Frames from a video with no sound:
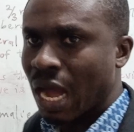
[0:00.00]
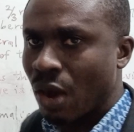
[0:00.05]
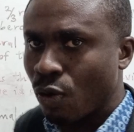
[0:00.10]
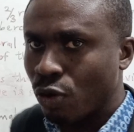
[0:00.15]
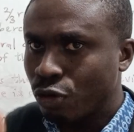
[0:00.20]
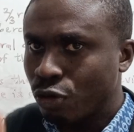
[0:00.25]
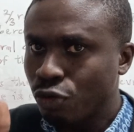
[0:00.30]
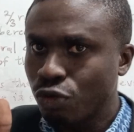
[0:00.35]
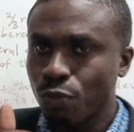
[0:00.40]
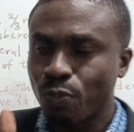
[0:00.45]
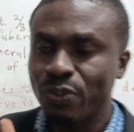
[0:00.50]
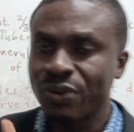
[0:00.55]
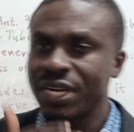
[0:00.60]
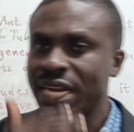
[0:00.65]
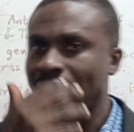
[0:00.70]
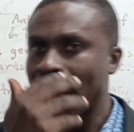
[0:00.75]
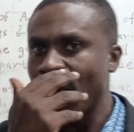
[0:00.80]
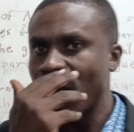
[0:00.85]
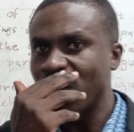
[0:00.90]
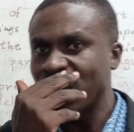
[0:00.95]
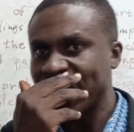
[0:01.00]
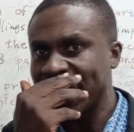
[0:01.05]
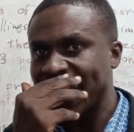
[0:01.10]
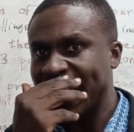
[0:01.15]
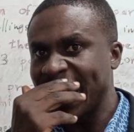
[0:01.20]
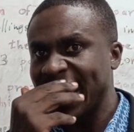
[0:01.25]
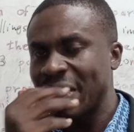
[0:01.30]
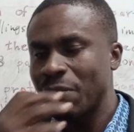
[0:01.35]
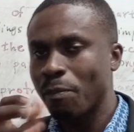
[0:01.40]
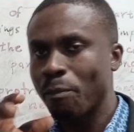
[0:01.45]
I want you to put down over
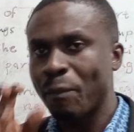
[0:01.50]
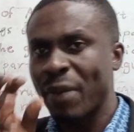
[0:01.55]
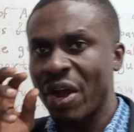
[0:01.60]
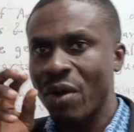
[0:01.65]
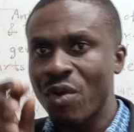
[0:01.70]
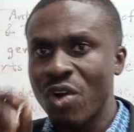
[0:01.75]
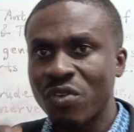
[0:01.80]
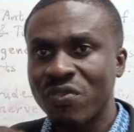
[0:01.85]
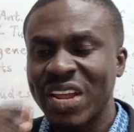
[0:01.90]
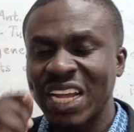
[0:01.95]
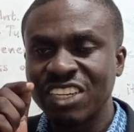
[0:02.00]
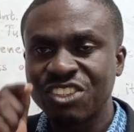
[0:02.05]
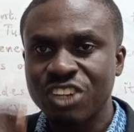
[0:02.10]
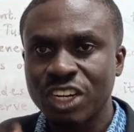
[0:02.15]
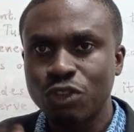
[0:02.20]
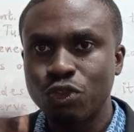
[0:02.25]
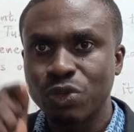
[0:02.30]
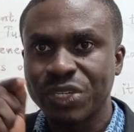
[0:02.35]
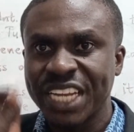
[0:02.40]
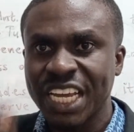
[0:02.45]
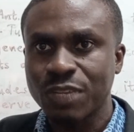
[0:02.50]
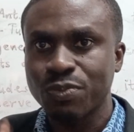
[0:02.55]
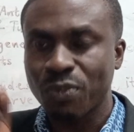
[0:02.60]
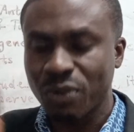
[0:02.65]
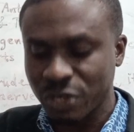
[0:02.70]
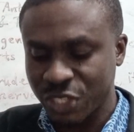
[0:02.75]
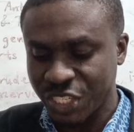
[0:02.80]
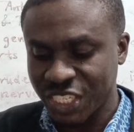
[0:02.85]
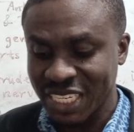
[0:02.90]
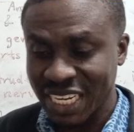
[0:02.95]
there, by way of the anterior to tertius
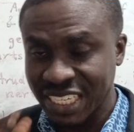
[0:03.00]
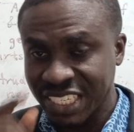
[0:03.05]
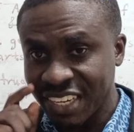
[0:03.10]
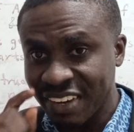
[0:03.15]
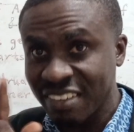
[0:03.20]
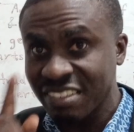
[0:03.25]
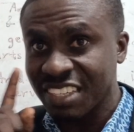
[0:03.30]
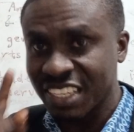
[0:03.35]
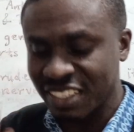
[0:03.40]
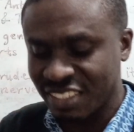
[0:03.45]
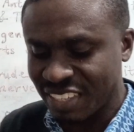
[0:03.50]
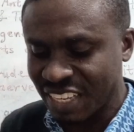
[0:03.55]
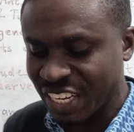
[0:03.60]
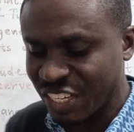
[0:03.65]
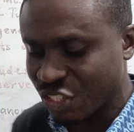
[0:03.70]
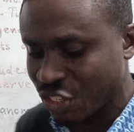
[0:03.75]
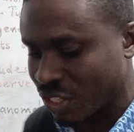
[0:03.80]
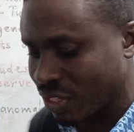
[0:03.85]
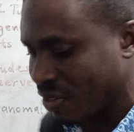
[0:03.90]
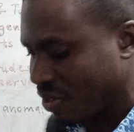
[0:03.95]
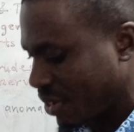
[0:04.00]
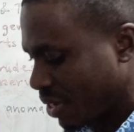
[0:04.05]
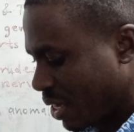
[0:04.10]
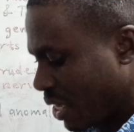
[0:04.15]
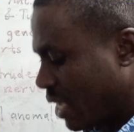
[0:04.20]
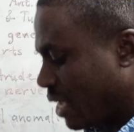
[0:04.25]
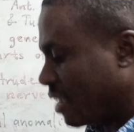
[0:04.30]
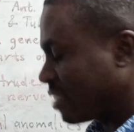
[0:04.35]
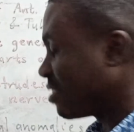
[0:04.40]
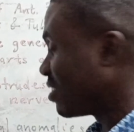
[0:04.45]
portion, the general sensation
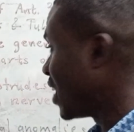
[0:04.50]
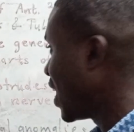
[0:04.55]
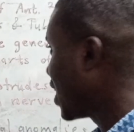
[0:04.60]
is